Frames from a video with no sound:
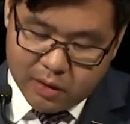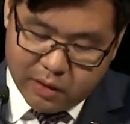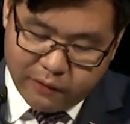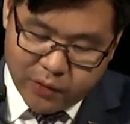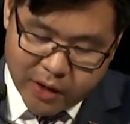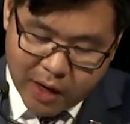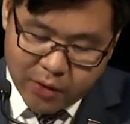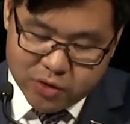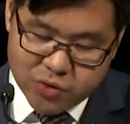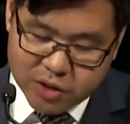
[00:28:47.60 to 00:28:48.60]
If we
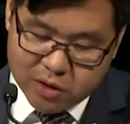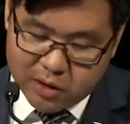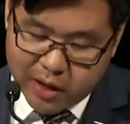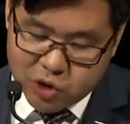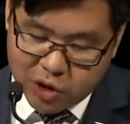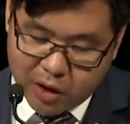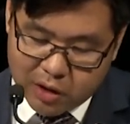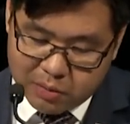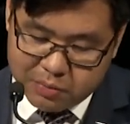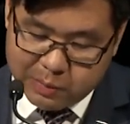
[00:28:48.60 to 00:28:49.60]
are interested in
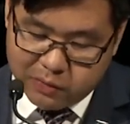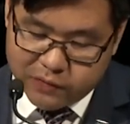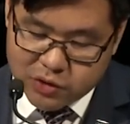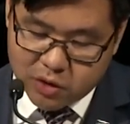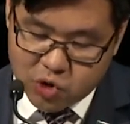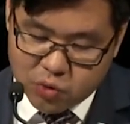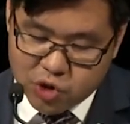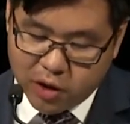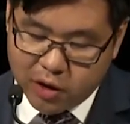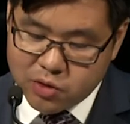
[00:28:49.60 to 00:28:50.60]
educating people for social
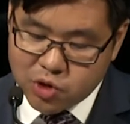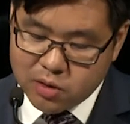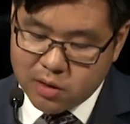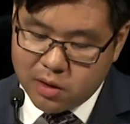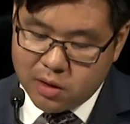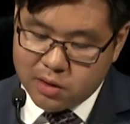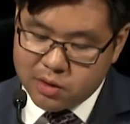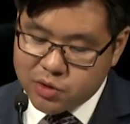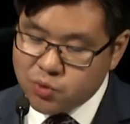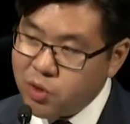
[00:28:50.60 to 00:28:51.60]
change,
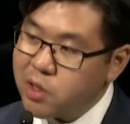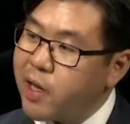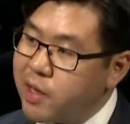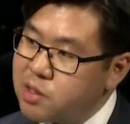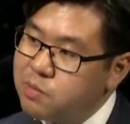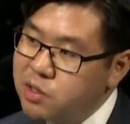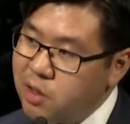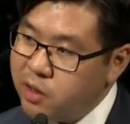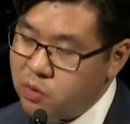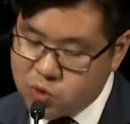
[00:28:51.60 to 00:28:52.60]
this really has to be
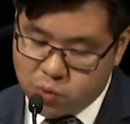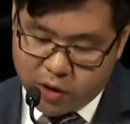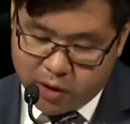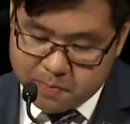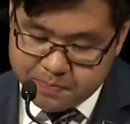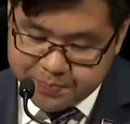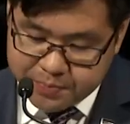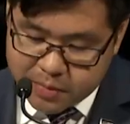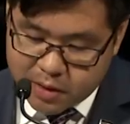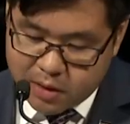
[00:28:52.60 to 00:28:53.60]
done elsewhere.
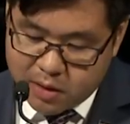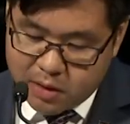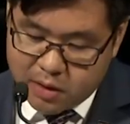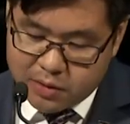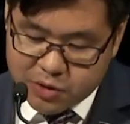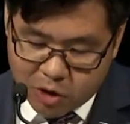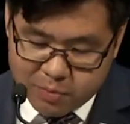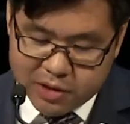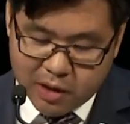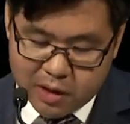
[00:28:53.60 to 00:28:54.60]
It's got to
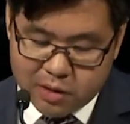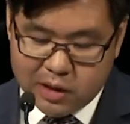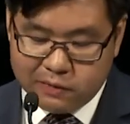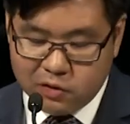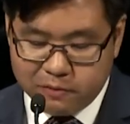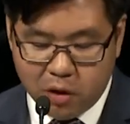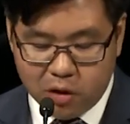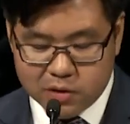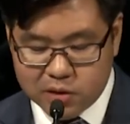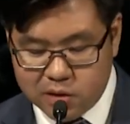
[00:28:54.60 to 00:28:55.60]
be done at the level of
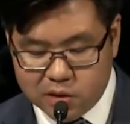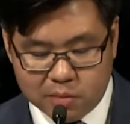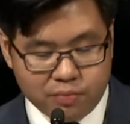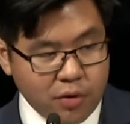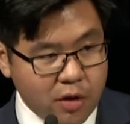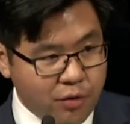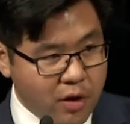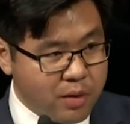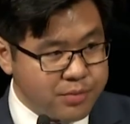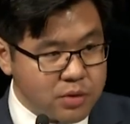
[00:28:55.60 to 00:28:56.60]
policies and
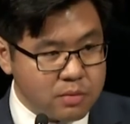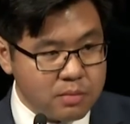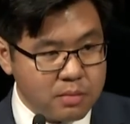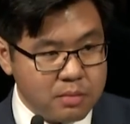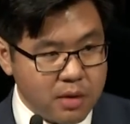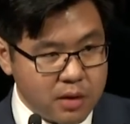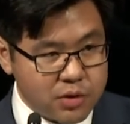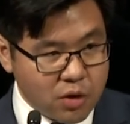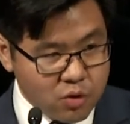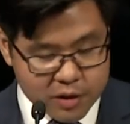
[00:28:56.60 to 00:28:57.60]
programs, it's
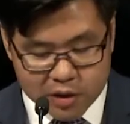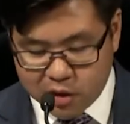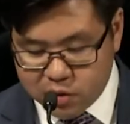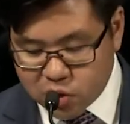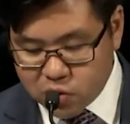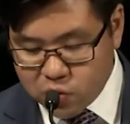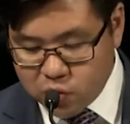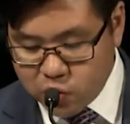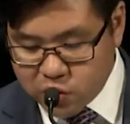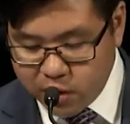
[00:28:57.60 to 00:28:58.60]
got to be done in
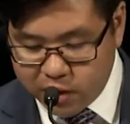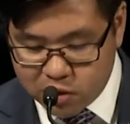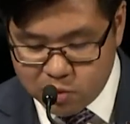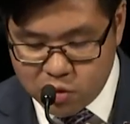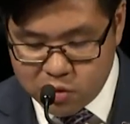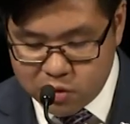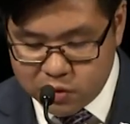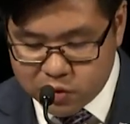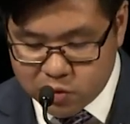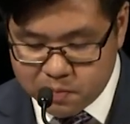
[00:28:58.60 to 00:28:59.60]
schools and
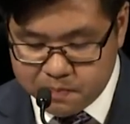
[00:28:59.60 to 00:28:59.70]
communities,